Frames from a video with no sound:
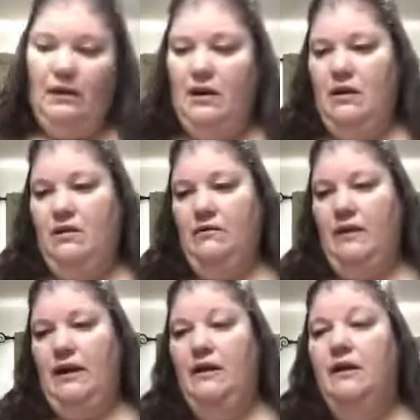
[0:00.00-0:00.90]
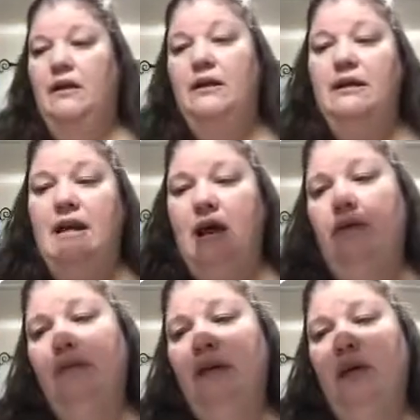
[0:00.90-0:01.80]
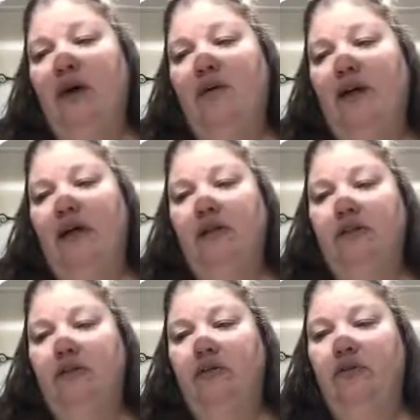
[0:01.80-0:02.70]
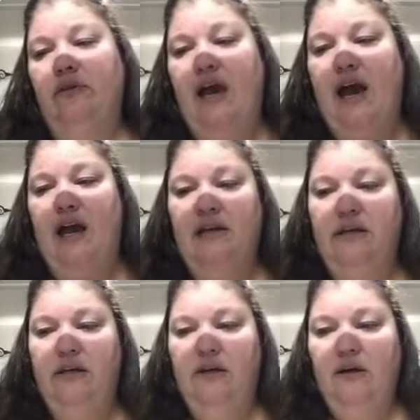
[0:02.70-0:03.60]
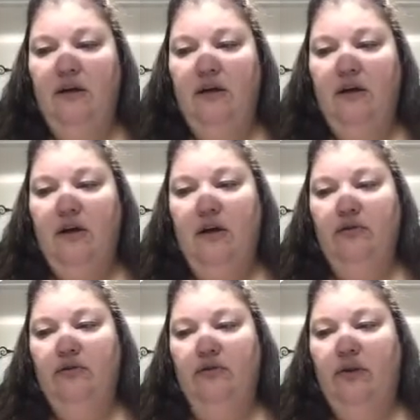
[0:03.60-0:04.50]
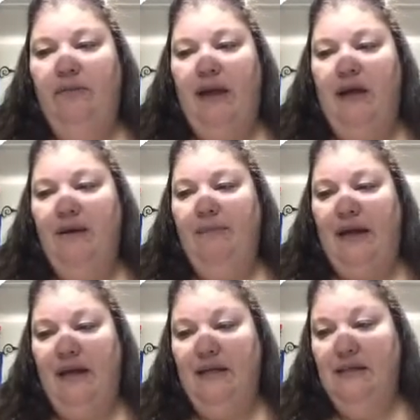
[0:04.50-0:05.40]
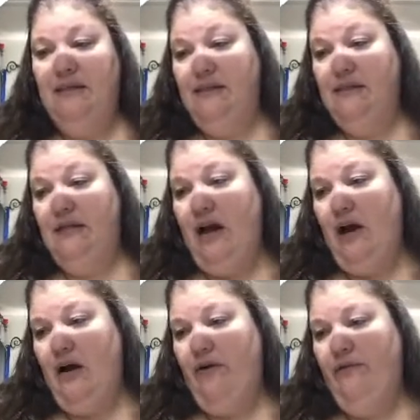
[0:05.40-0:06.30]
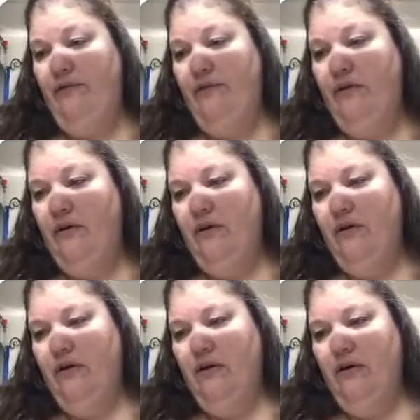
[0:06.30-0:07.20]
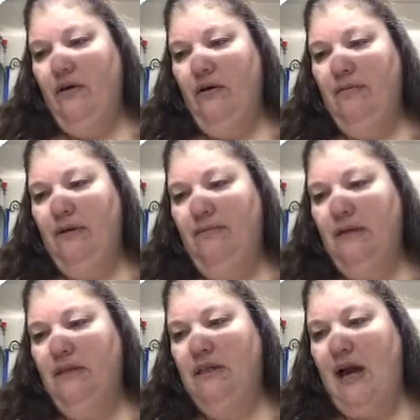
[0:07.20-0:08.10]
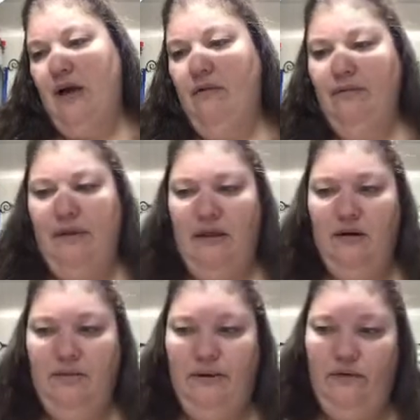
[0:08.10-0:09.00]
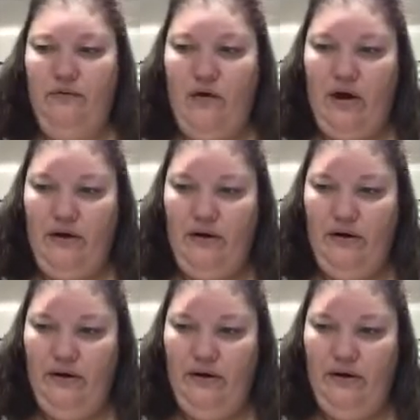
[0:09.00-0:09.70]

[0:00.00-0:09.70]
All right, now I'm going to go into that Coastal Cabana by itself. I'm going to mix that with my little bit of water.